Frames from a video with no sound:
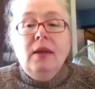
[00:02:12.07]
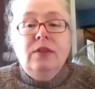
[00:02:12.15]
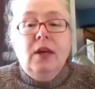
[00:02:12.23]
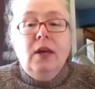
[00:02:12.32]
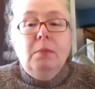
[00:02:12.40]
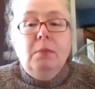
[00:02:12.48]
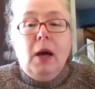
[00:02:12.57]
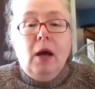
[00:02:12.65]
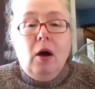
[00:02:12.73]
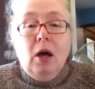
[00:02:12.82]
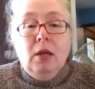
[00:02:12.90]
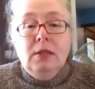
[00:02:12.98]
think my
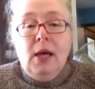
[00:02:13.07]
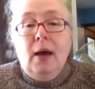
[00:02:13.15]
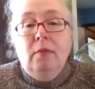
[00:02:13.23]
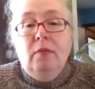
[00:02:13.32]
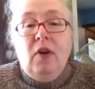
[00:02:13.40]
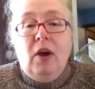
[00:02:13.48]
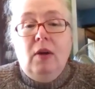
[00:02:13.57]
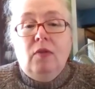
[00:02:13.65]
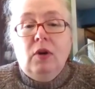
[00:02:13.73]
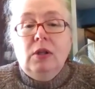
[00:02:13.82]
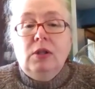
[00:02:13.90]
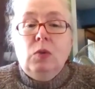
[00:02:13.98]
all-time
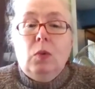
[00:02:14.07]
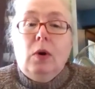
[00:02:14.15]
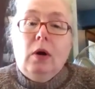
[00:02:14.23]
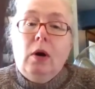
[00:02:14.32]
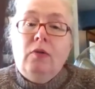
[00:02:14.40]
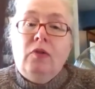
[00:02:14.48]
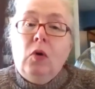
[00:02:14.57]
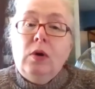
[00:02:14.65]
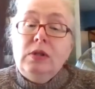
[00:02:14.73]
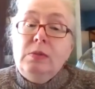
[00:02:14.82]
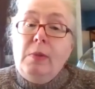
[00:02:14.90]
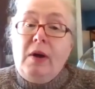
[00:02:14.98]
favorites were, of
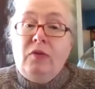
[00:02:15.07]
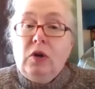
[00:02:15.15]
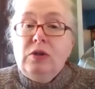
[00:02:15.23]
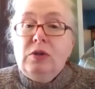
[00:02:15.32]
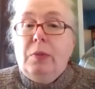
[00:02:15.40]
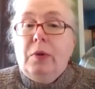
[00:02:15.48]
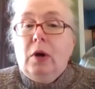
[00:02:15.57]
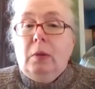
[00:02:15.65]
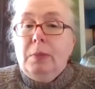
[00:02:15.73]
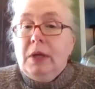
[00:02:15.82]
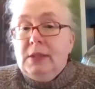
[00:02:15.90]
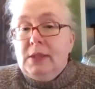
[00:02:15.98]
course, my first book,
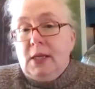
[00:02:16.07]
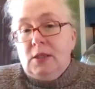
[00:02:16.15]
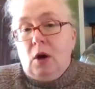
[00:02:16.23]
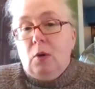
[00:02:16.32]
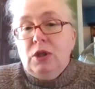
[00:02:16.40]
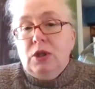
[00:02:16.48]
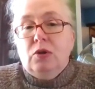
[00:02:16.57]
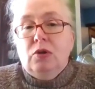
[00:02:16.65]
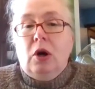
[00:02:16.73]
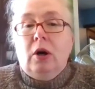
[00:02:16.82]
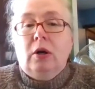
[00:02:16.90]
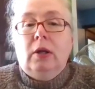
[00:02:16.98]
because that's always your
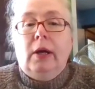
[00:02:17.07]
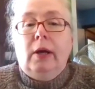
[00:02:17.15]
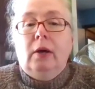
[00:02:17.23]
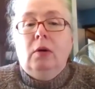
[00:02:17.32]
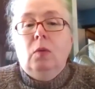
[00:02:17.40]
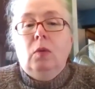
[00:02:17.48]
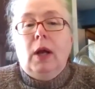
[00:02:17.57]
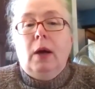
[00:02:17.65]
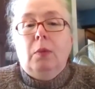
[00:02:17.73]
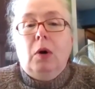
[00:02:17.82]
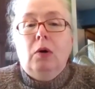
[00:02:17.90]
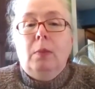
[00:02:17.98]
darling, when I
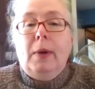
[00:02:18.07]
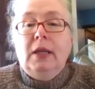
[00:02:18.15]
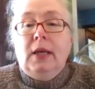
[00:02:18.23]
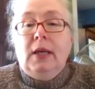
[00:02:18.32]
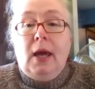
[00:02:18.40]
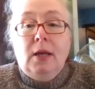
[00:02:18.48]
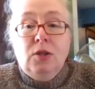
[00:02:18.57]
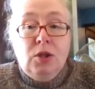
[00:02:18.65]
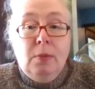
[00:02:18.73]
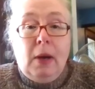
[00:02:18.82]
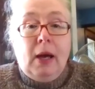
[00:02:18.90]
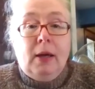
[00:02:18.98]
wrote about the
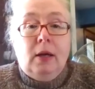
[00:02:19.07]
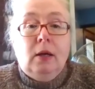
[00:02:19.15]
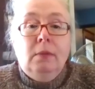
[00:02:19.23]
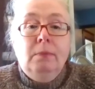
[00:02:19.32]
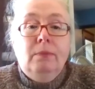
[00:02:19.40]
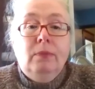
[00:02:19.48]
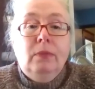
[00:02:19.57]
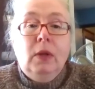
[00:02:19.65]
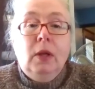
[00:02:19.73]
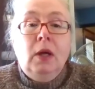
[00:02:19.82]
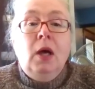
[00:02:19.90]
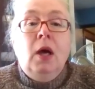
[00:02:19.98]
ancient Maya,
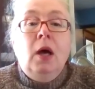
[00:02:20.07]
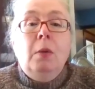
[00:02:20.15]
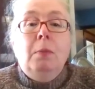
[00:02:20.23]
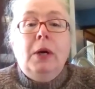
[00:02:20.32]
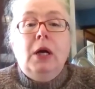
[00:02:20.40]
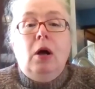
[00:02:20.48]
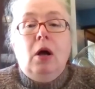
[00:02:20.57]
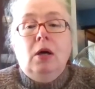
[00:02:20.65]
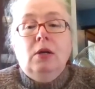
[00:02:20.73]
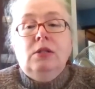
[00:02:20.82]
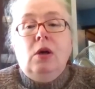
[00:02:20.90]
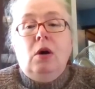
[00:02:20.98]
but
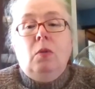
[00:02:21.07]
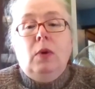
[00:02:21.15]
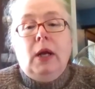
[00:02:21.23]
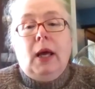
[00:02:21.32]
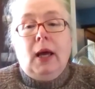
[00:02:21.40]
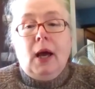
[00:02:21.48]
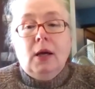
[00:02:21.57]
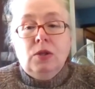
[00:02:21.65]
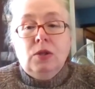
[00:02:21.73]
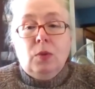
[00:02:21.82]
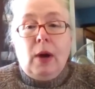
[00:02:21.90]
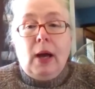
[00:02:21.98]
also when I got
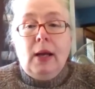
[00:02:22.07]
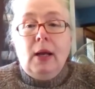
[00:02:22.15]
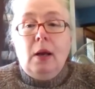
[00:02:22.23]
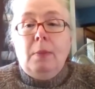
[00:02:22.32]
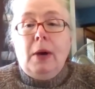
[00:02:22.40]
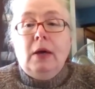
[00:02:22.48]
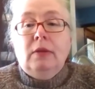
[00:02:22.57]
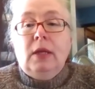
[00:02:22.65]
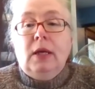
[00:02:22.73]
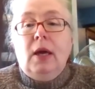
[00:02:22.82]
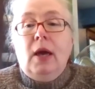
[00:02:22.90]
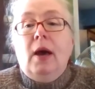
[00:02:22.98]
to write about
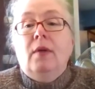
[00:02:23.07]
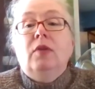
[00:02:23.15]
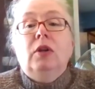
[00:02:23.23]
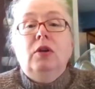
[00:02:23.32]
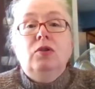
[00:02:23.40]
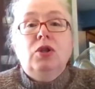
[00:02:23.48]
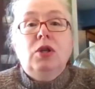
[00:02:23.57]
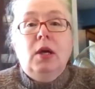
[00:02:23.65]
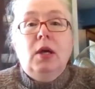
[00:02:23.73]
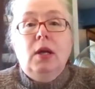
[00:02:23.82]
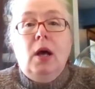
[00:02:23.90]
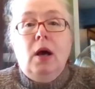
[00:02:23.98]
the
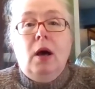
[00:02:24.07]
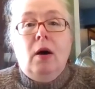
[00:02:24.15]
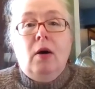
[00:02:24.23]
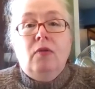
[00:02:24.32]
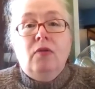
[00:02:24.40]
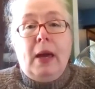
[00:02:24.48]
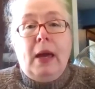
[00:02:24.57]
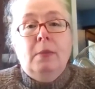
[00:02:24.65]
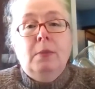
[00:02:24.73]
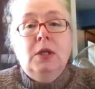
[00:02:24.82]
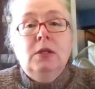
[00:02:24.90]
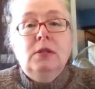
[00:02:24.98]
evolution of
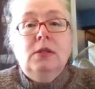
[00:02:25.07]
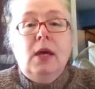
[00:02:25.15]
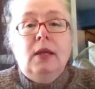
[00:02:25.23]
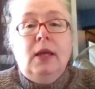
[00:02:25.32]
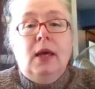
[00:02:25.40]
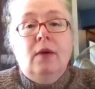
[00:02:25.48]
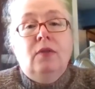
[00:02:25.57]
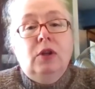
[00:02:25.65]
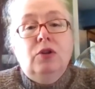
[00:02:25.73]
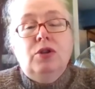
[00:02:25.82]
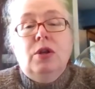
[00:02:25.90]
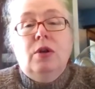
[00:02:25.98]
mammals and the
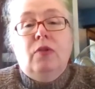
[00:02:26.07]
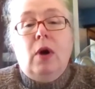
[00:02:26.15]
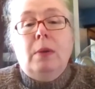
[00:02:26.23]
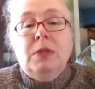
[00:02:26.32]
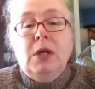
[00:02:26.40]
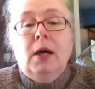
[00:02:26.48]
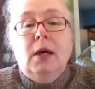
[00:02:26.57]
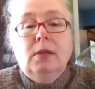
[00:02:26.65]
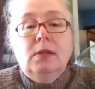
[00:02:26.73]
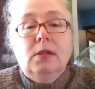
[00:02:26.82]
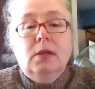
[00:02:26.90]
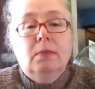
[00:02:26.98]
evolution of reptiles.